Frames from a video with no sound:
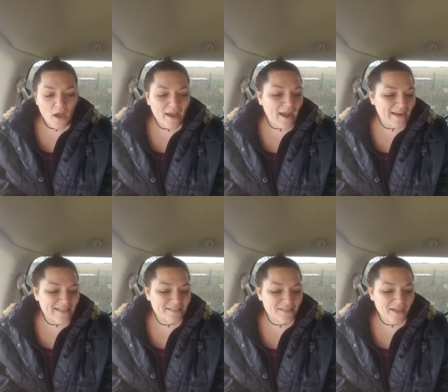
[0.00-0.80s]
I
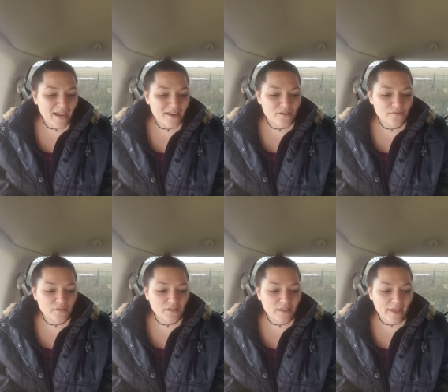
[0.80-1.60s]
need to kind
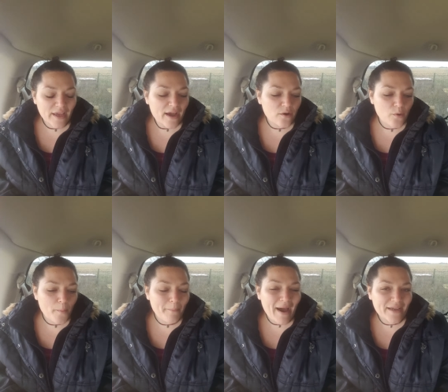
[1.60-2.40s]
of lay out
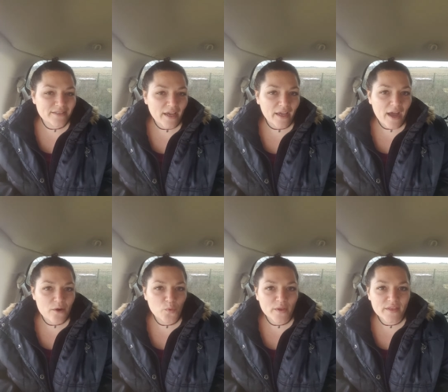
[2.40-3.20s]
my take
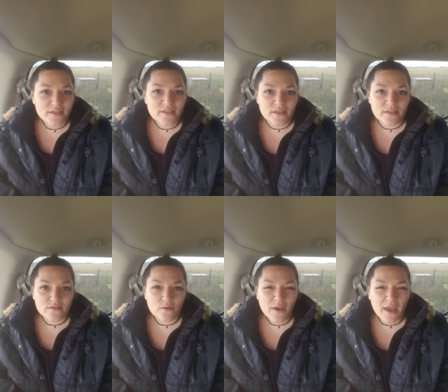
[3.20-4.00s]
on what this
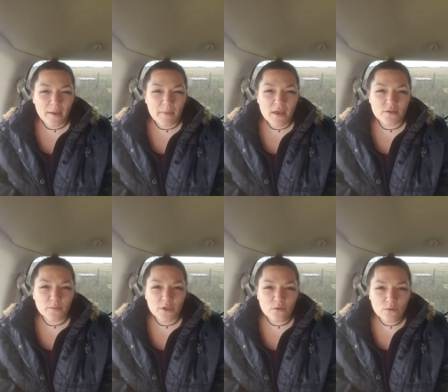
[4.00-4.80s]
is, okay? Because
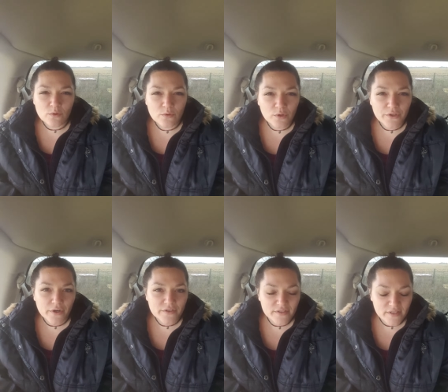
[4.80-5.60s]
when you Google
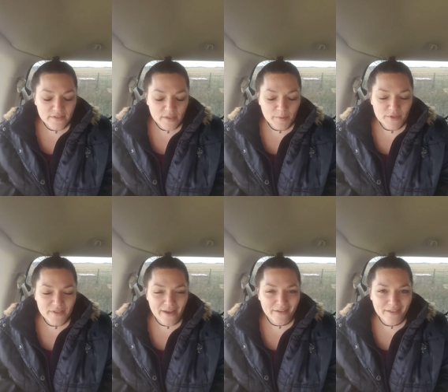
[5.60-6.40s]
narcissistic
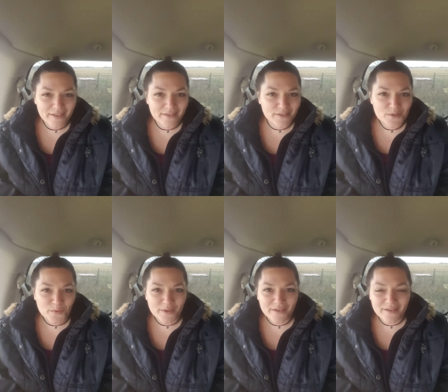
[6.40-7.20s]
personality
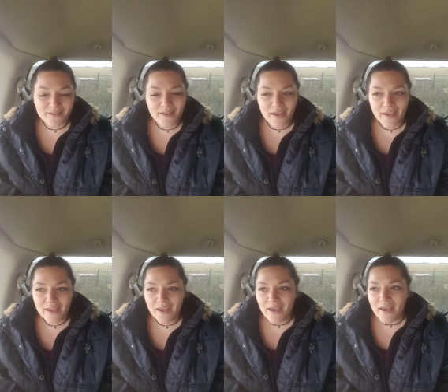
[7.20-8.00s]
disorder,
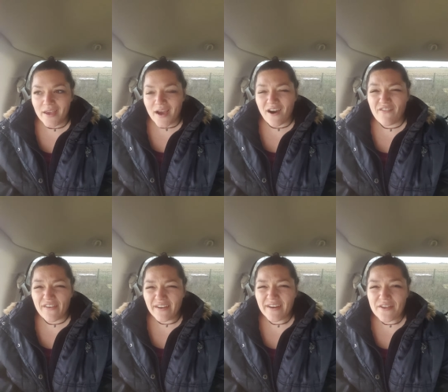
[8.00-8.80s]
like a
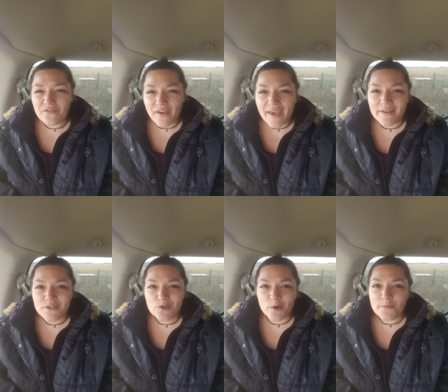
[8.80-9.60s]
very vague
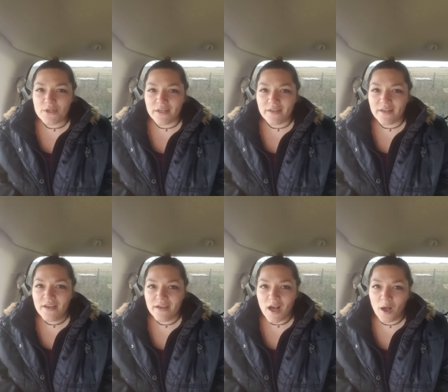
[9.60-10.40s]
description
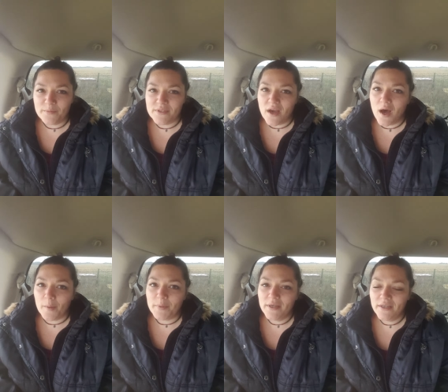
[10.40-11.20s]
comes
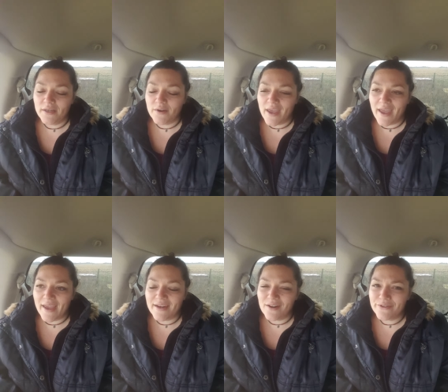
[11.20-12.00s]
up,
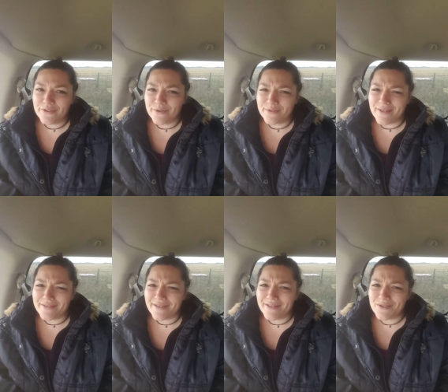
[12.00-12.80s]
okay? And it also
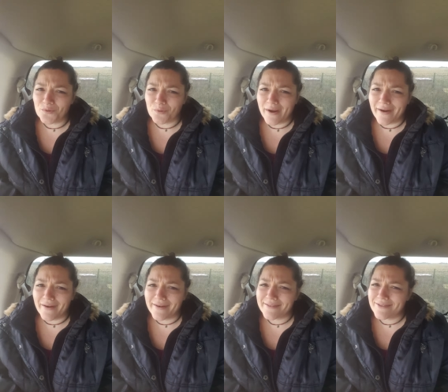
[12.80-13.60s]
says that it's
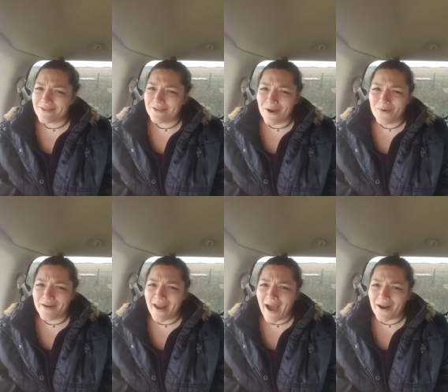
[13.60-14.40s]
rare, and it's so
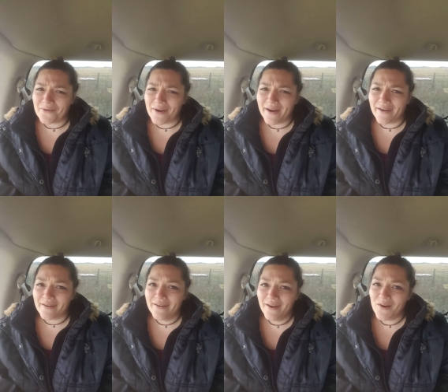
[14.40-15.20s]
not
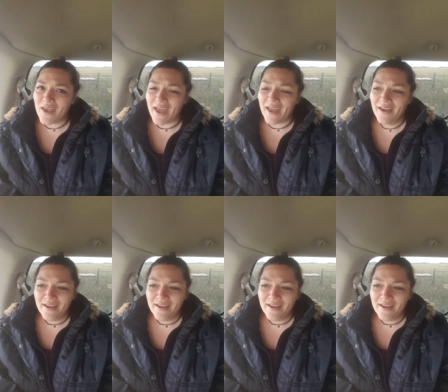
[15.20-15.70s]
rare, okay?